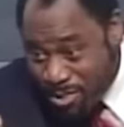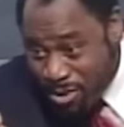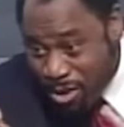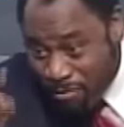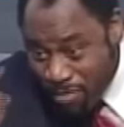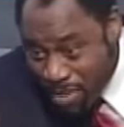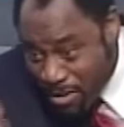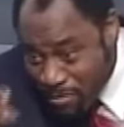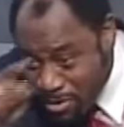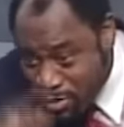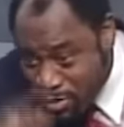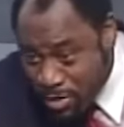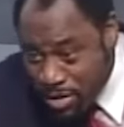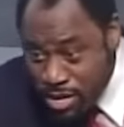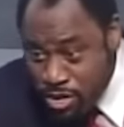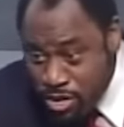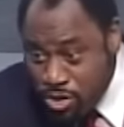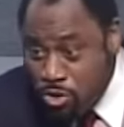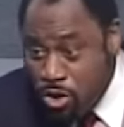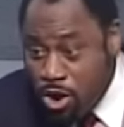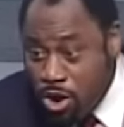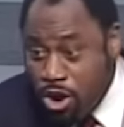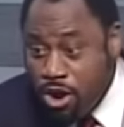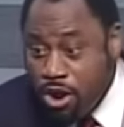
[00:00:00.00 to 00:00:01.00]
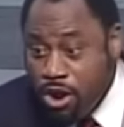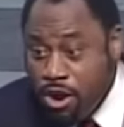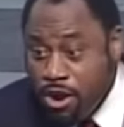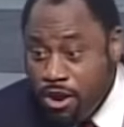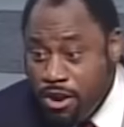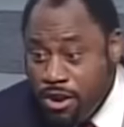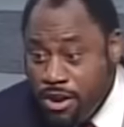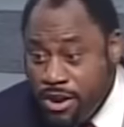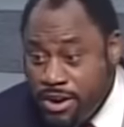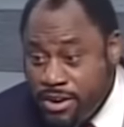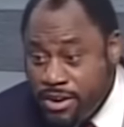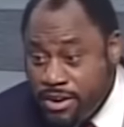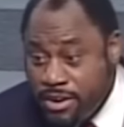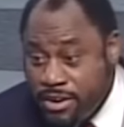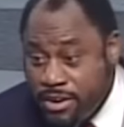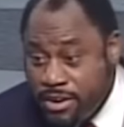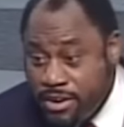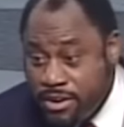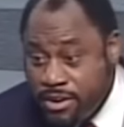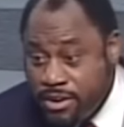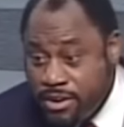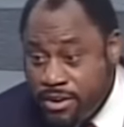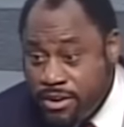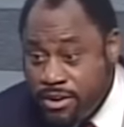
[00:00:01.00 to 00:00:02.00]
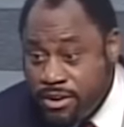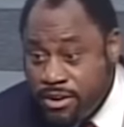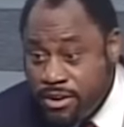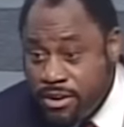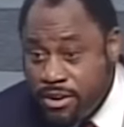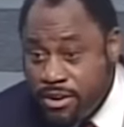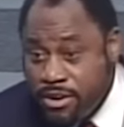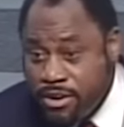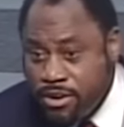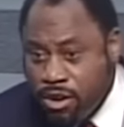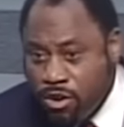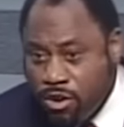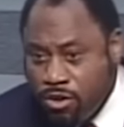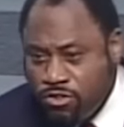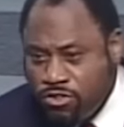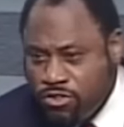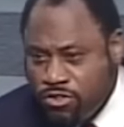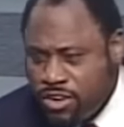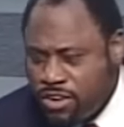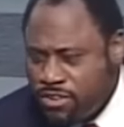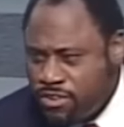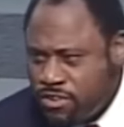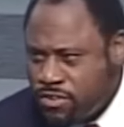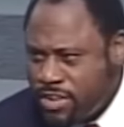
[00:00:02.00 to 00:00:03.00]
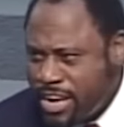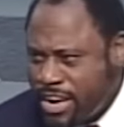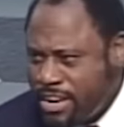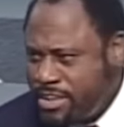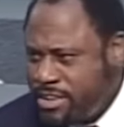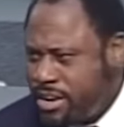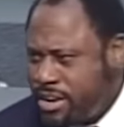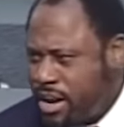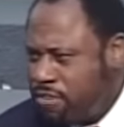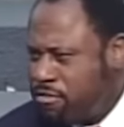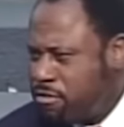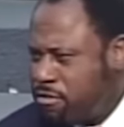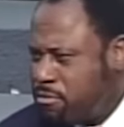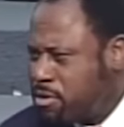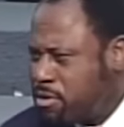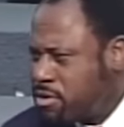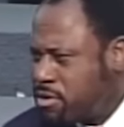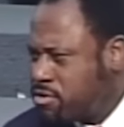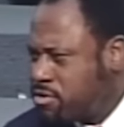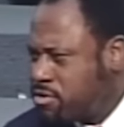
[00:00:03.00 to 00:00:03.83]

of everything you earn goes to the state government.